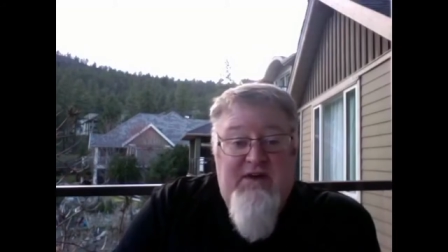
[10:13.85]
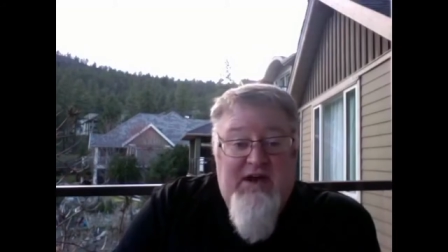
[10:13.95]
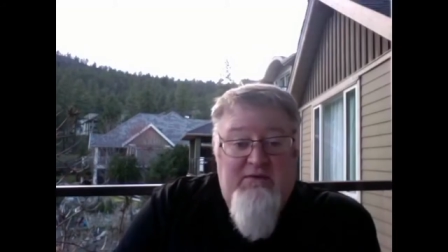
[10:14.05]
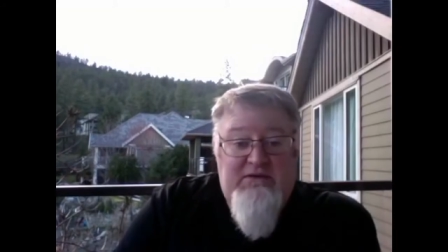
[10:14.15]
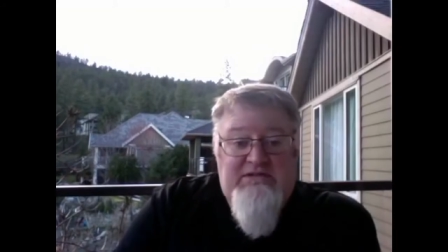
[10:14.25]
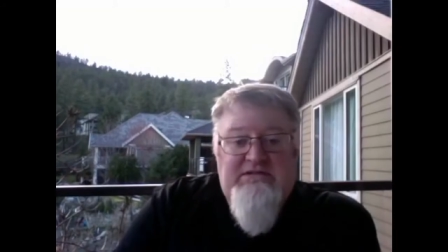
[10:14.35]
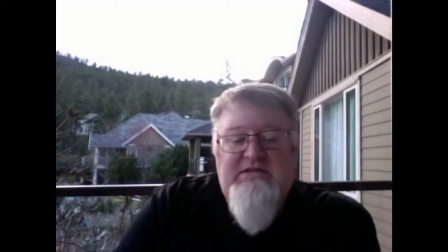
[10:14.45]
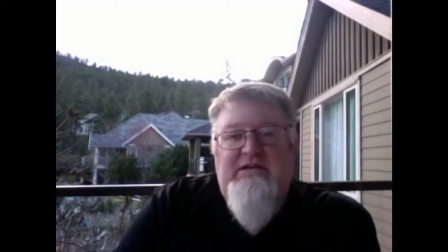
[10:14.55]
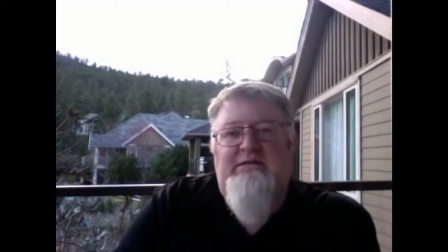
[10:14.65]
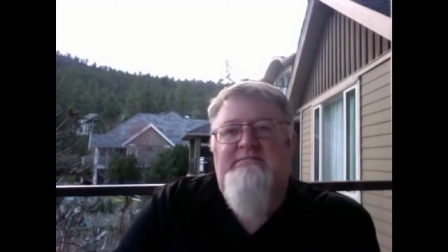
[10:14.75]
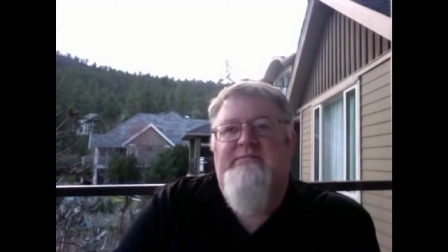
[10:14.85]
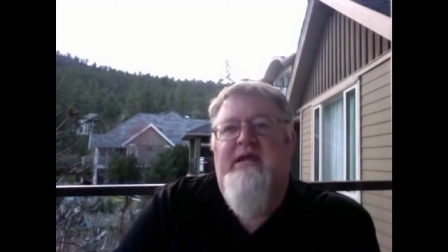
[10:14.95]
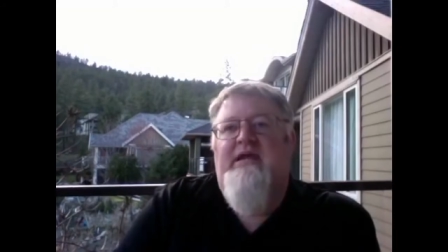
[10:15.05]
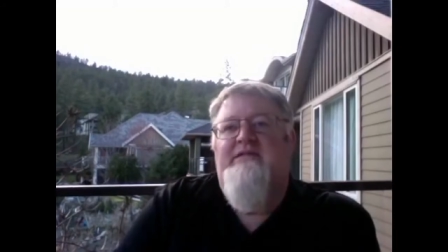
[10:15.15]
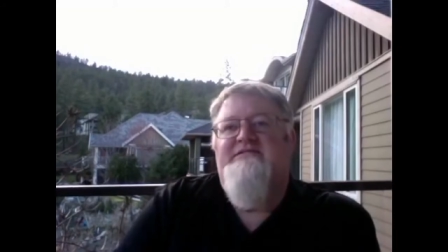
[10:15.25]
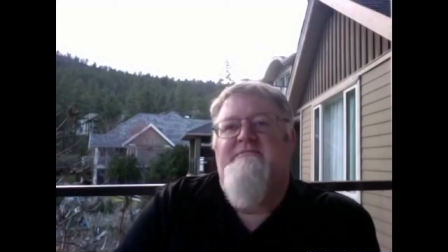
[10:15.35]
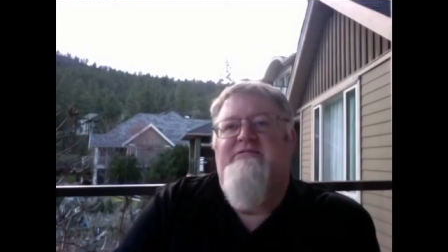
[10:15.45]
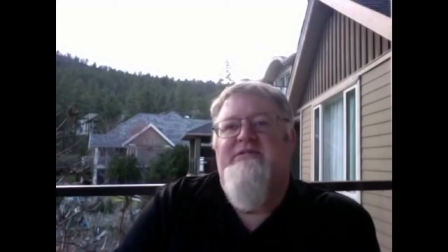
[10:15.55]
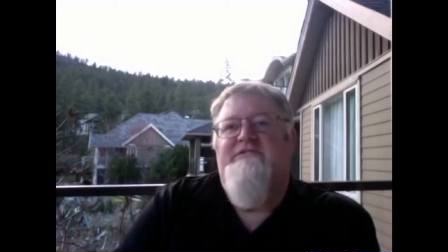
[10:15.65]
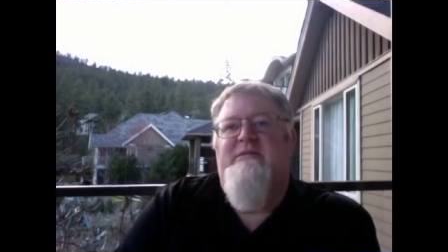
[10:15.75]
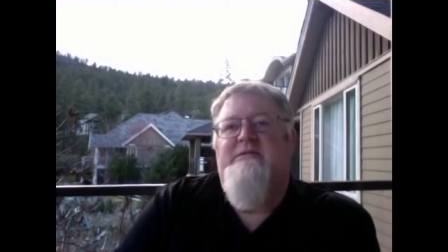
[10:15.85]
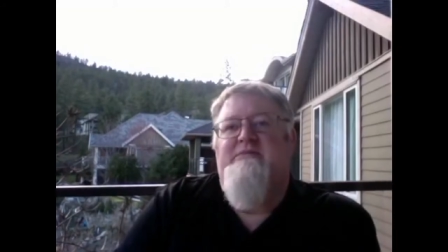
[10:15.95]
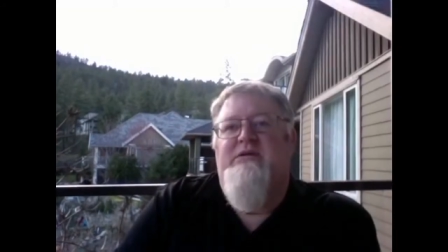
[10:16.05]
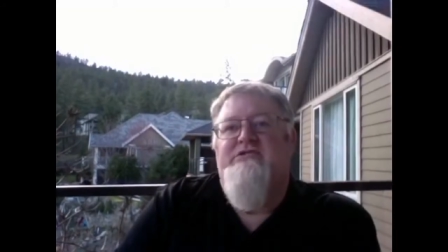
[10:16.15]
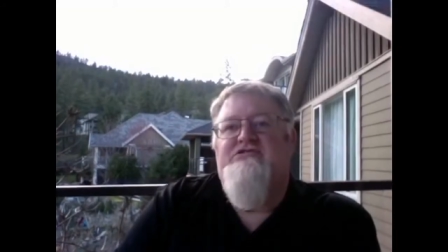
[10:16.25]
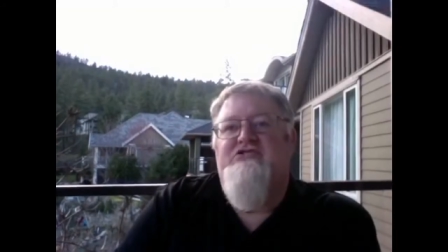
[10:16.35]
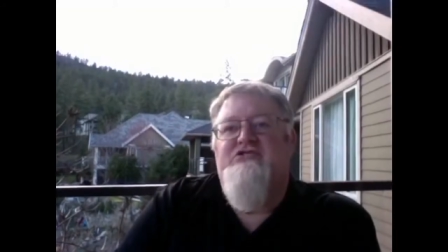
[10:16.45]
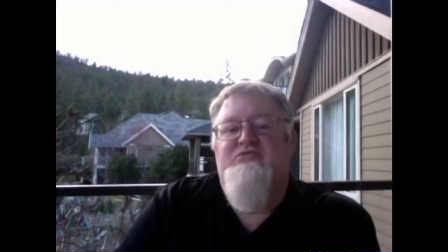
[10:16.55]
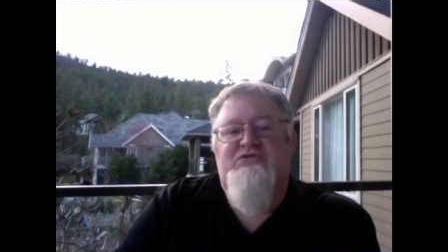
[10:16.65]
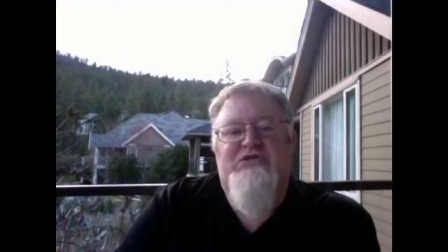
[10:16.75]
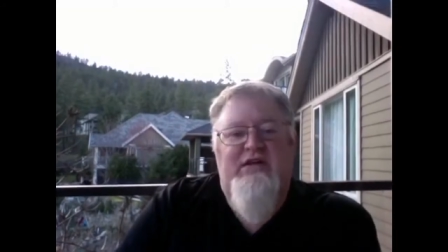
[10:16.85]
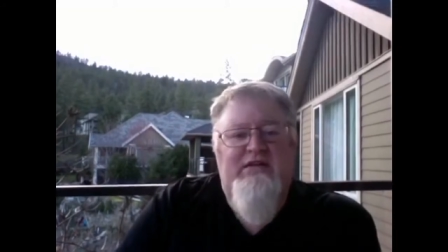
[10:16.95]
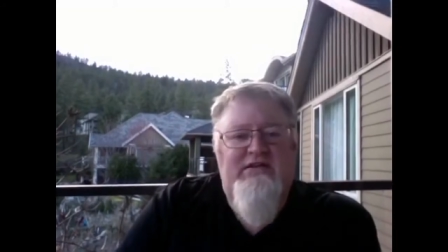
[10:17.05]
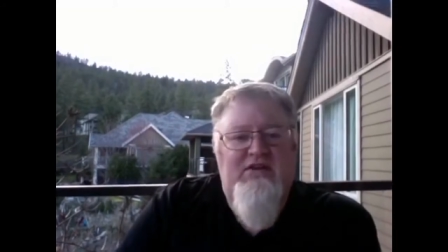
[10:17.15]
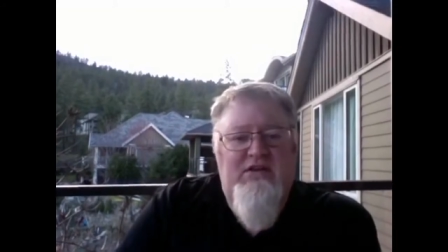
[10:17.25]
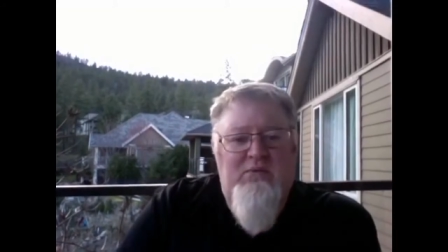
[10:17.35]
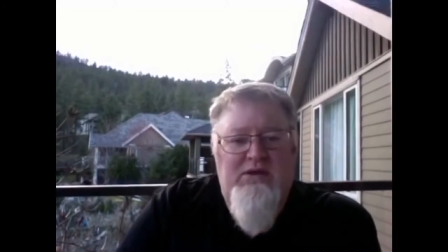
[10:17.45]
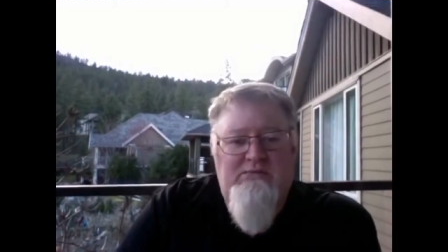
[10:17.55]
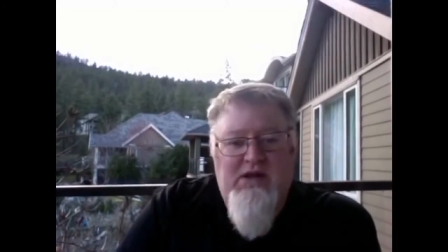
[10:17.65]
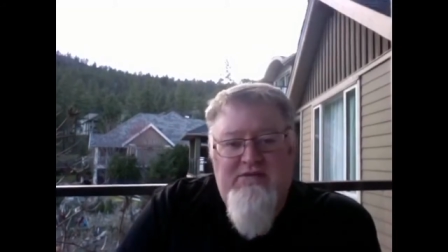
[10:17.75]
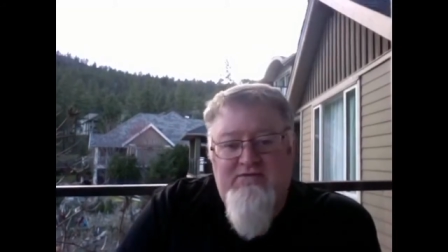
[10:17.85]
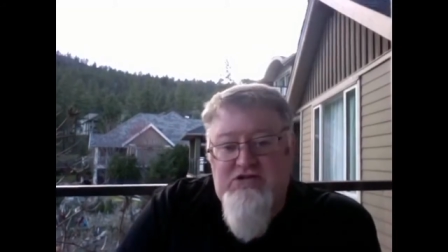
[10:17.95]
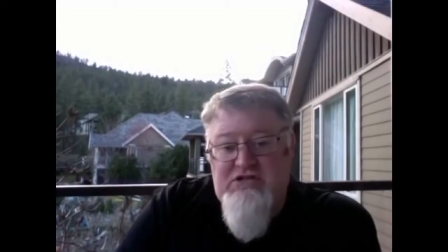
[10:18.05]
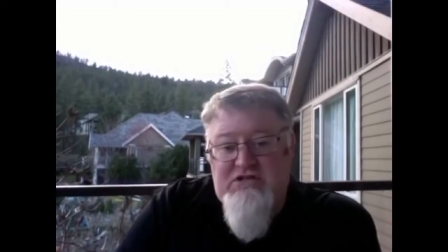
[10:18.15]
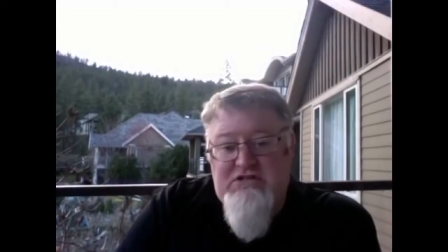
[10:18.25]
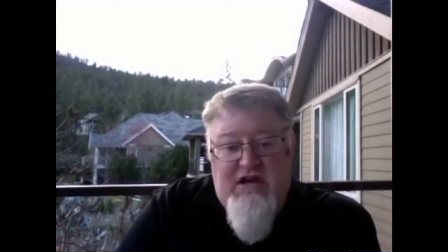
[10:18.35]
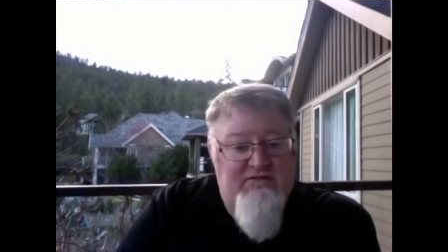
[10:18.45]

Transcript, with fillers: Um, and some of his people in his church were saying things like, well, the blood of Jesus covers me from